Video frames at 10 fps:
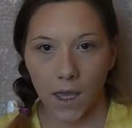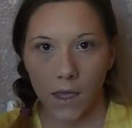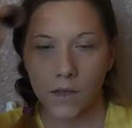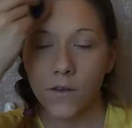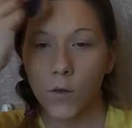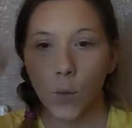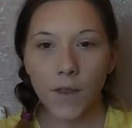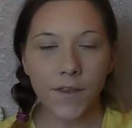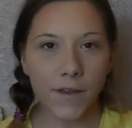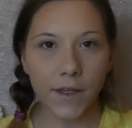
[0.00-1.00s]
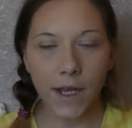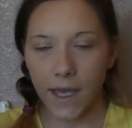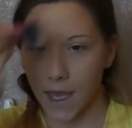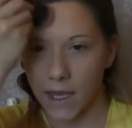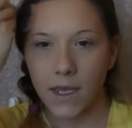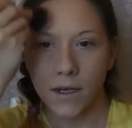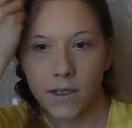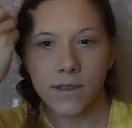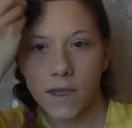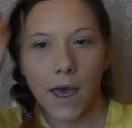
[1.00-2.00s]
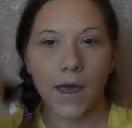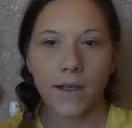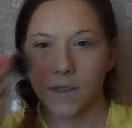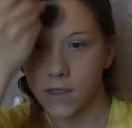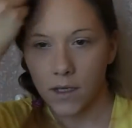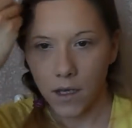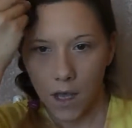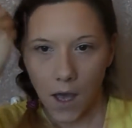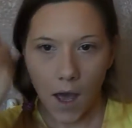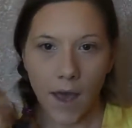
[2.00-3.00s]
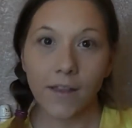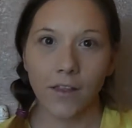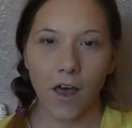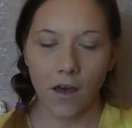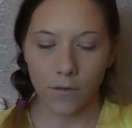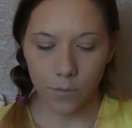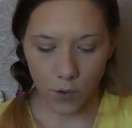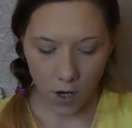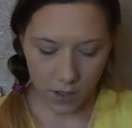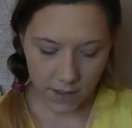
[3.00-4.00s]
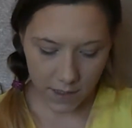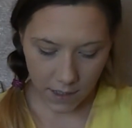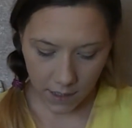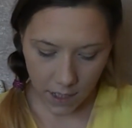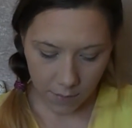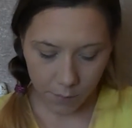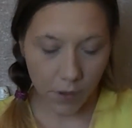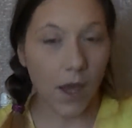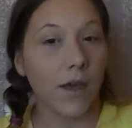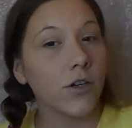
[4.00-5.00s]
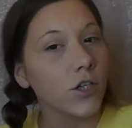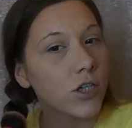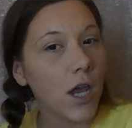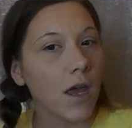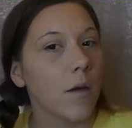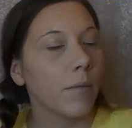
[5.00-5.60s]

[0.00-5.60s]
And the one thing that I hate is that I love bronzing and blush,